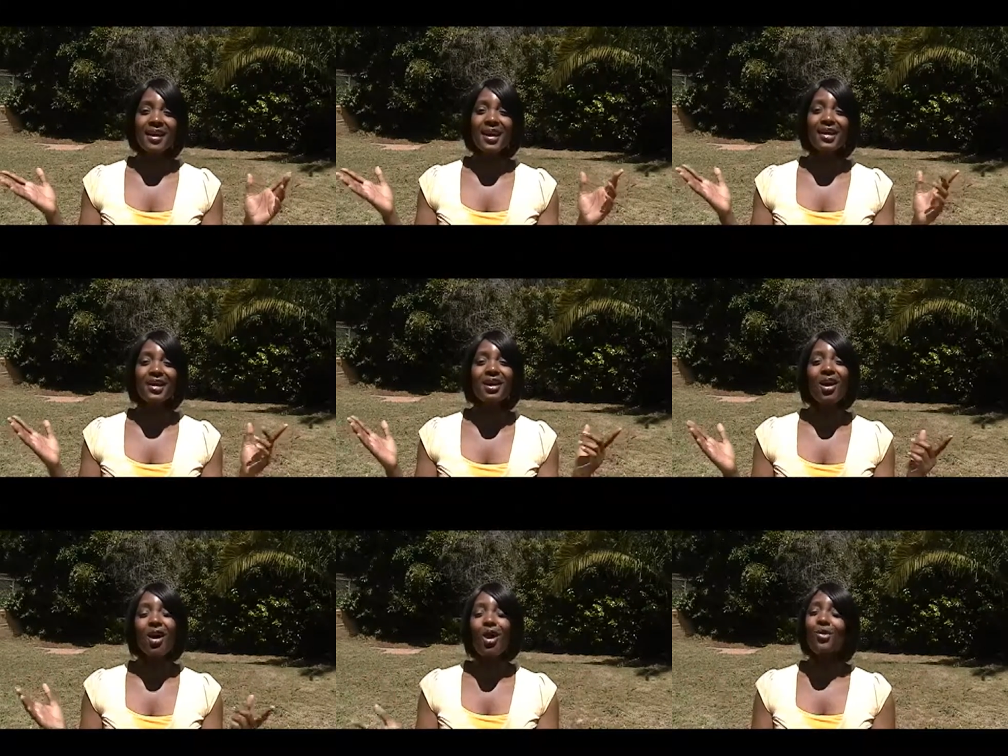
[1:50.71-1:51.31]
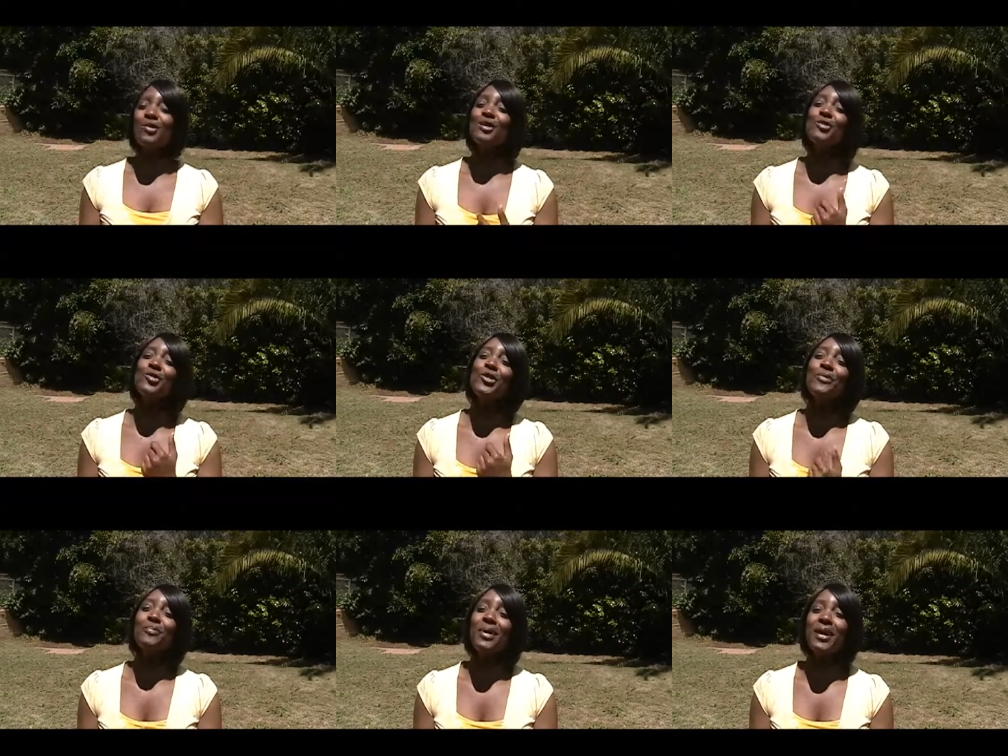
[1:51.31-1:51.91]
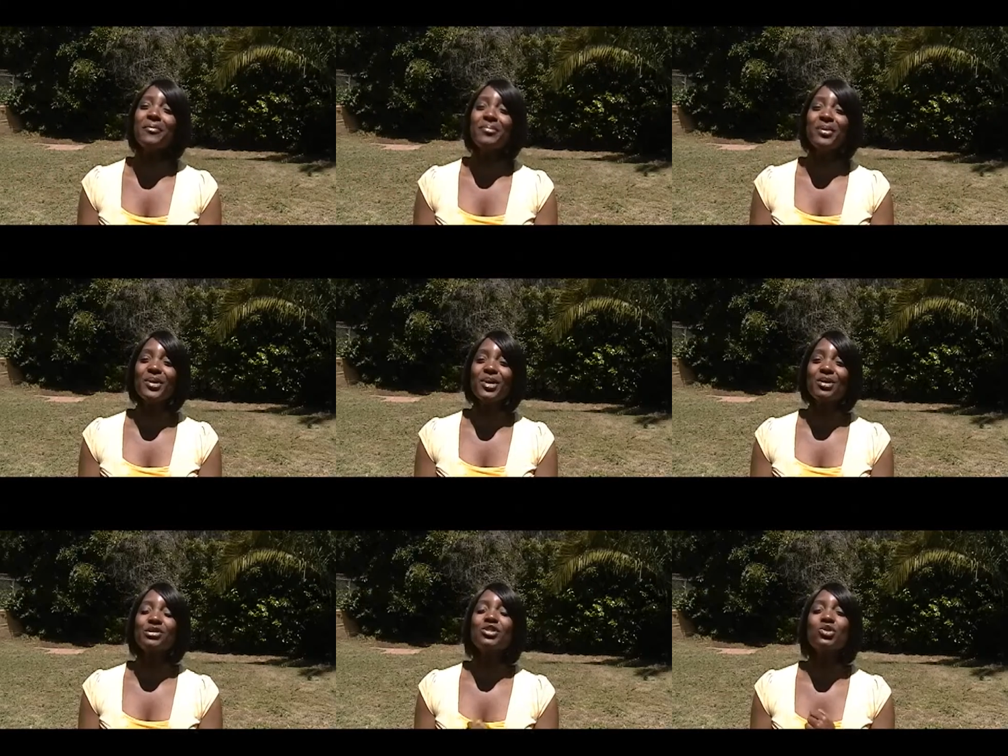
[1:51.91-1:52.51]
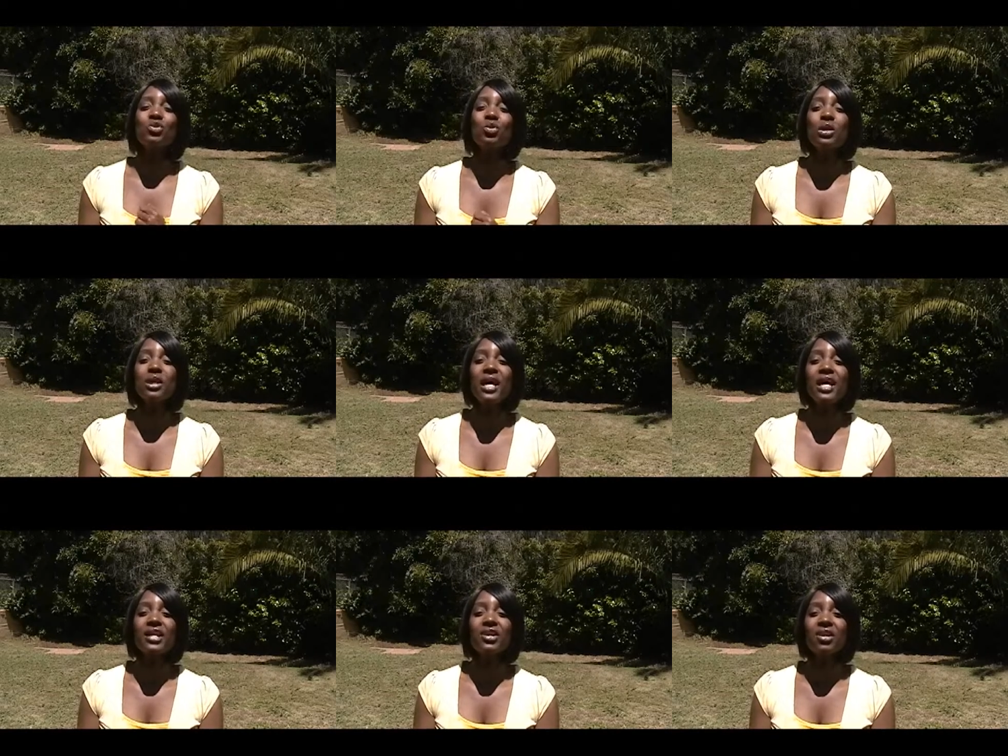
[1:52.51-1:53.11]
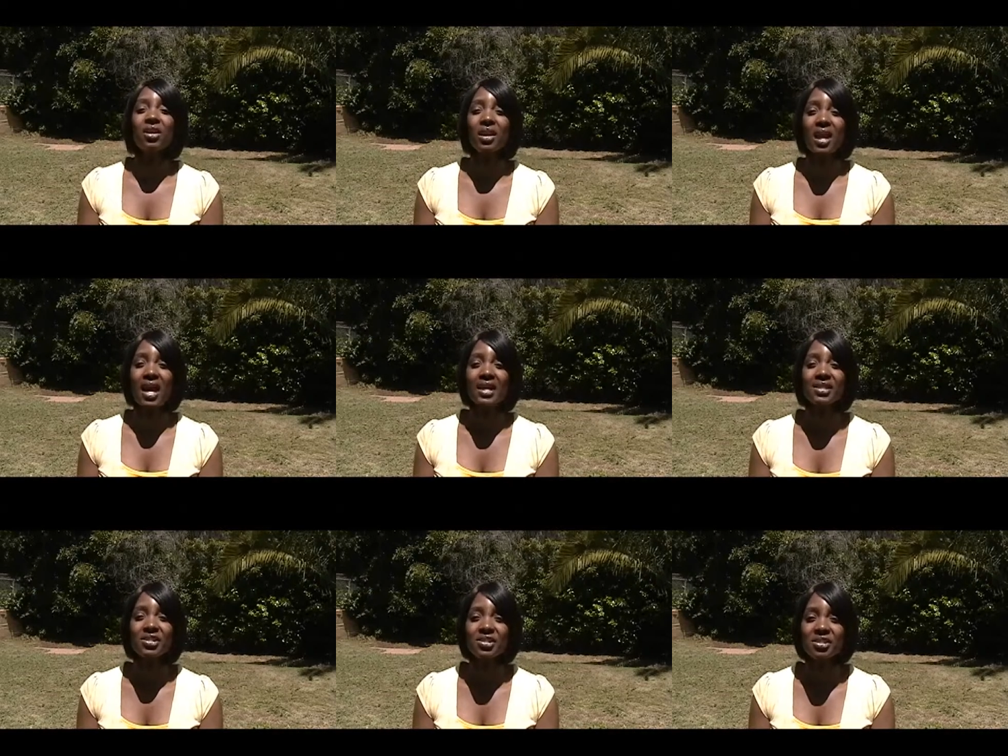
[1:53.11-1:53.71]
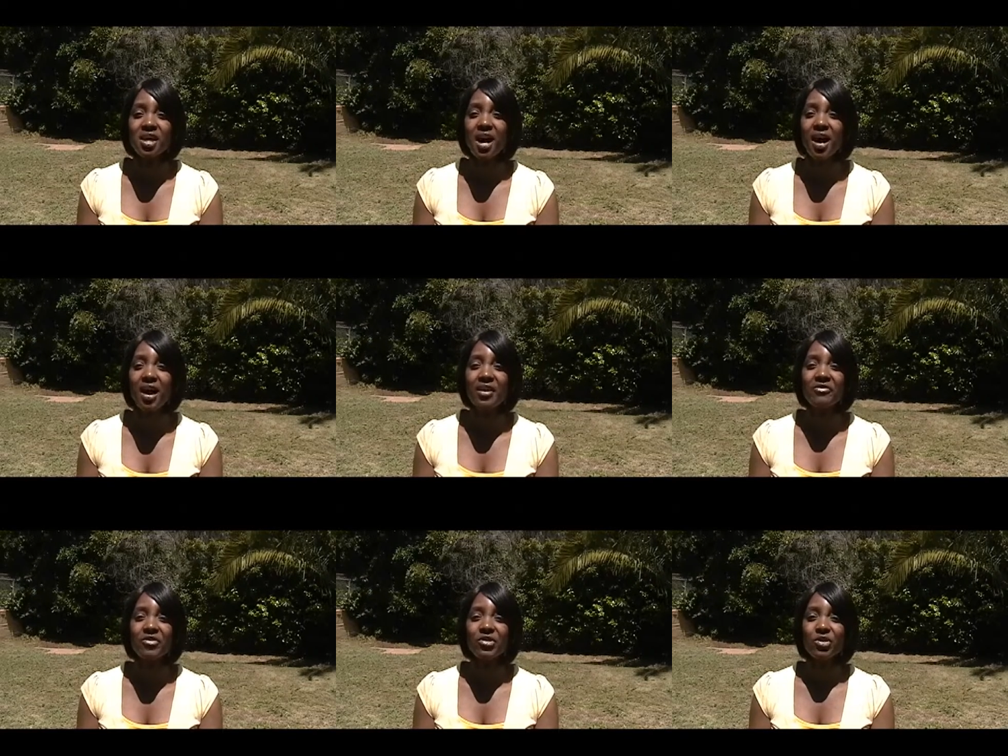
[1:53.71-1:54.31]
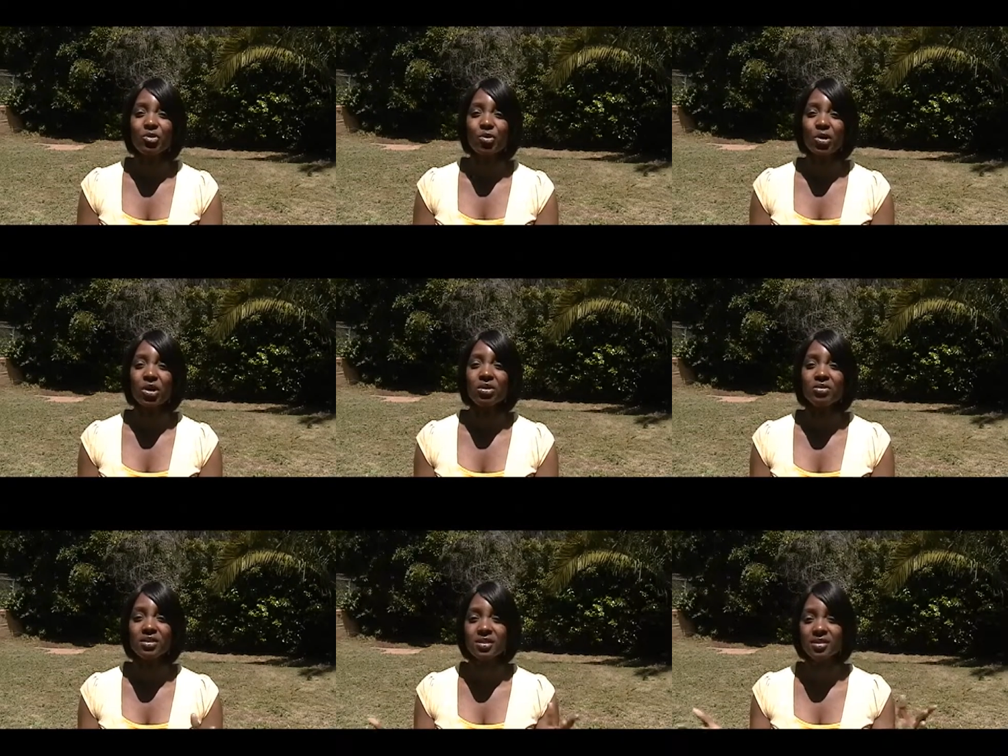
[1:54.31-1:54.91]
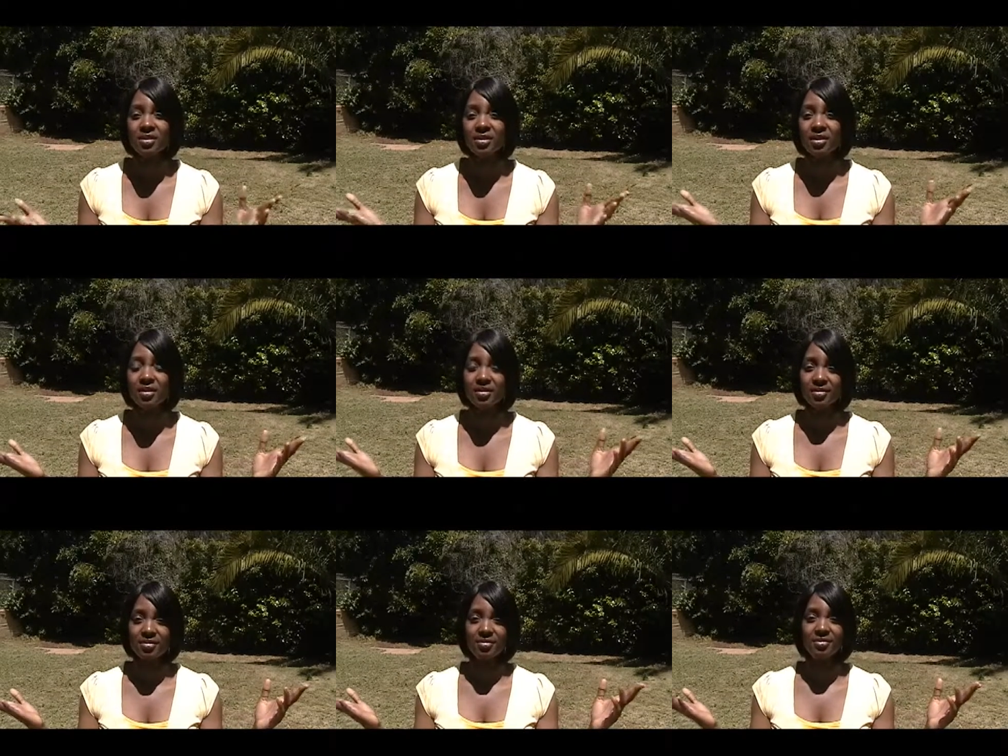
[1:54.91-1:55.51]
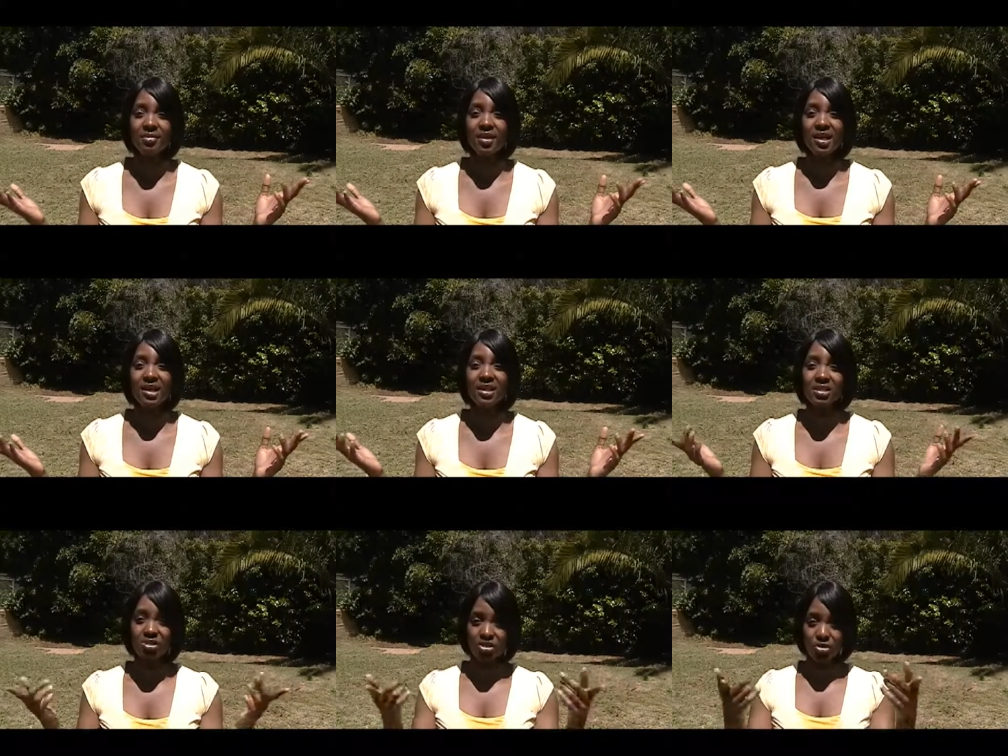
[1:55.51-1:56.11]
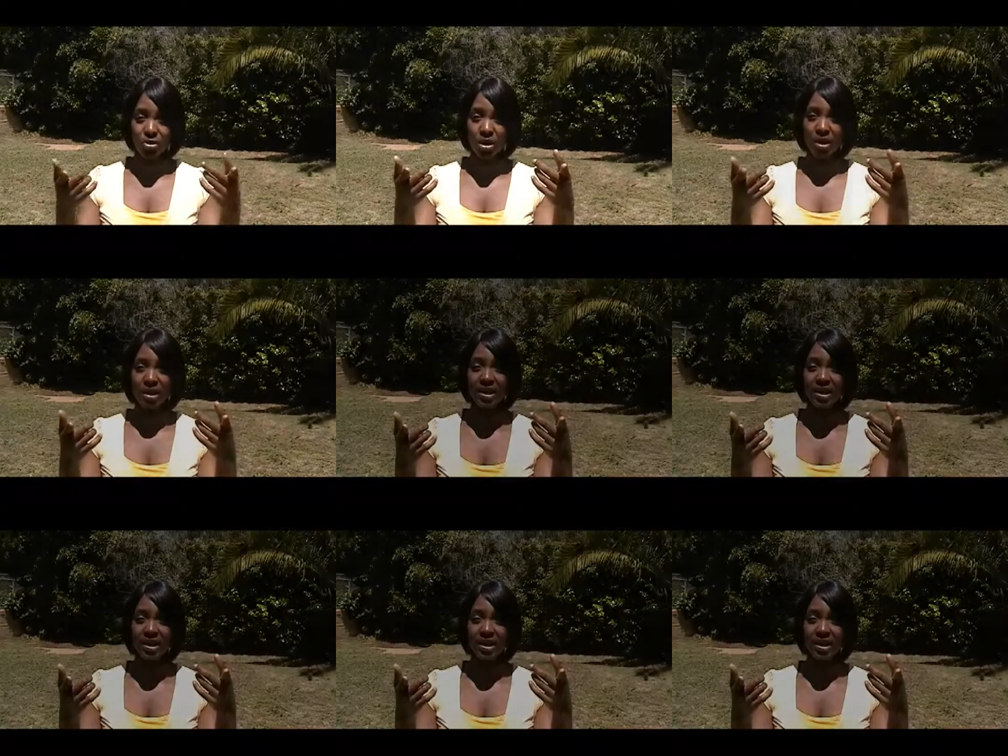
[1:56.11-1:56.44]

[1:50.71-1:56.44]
And always remember to let your light shine for the world to see because you are